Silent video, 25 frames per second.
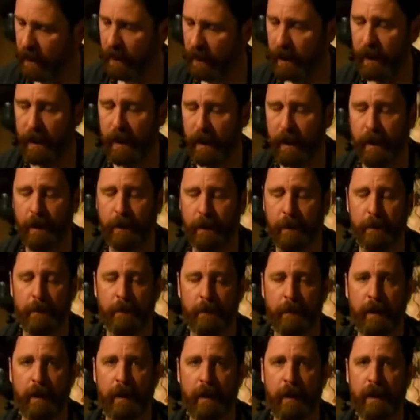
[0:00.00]

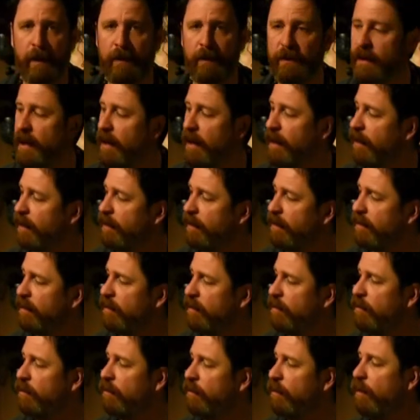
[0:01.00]
And
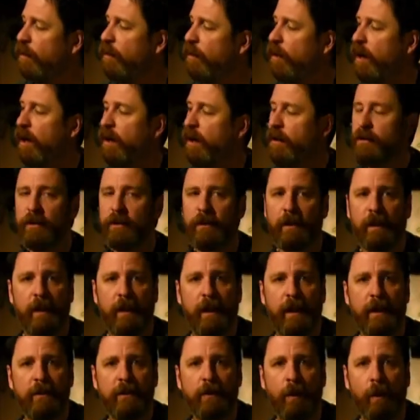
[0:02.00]
then you go on to
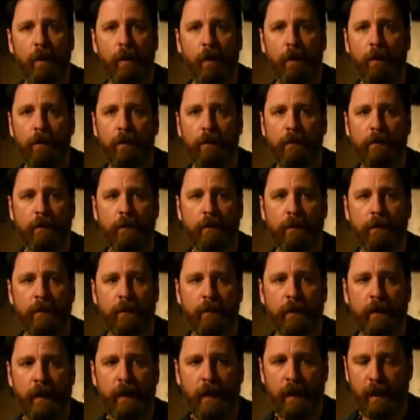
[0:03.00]
the next hole,
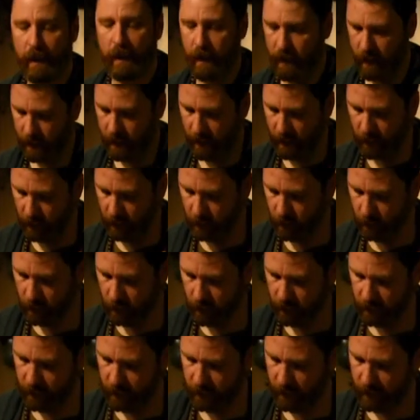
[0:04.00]
and then you
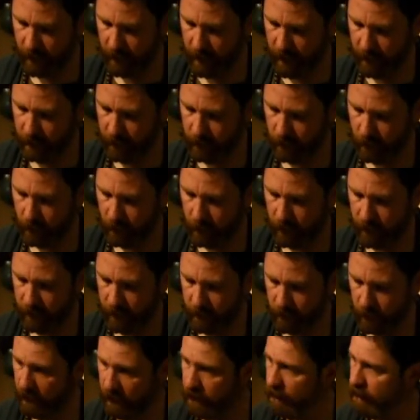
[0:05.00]
go on to the next hole
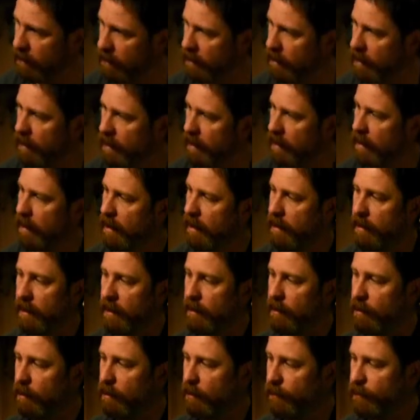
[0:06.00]
this way,
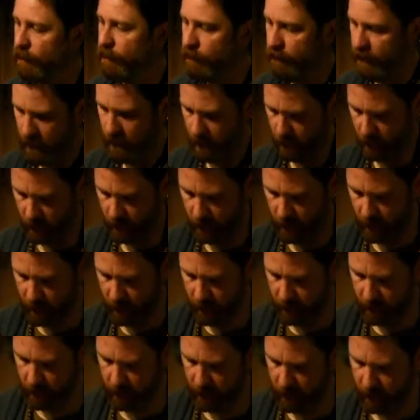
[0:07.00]
and then you go from there
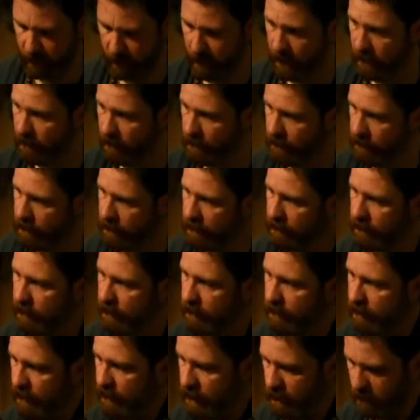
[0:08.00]
to there
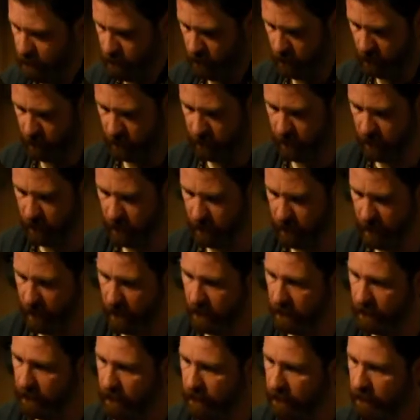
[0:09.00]
to there to
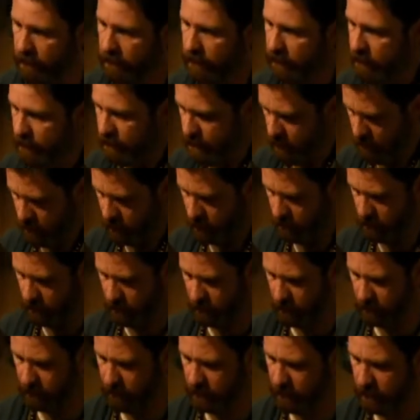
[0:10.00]
there to
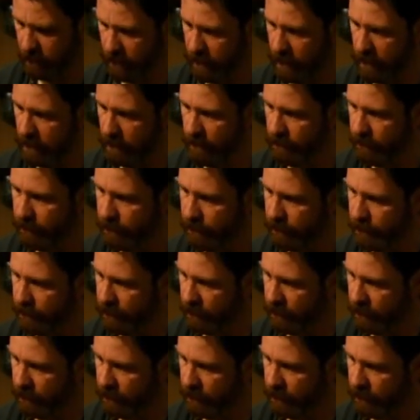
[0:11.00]
there to there,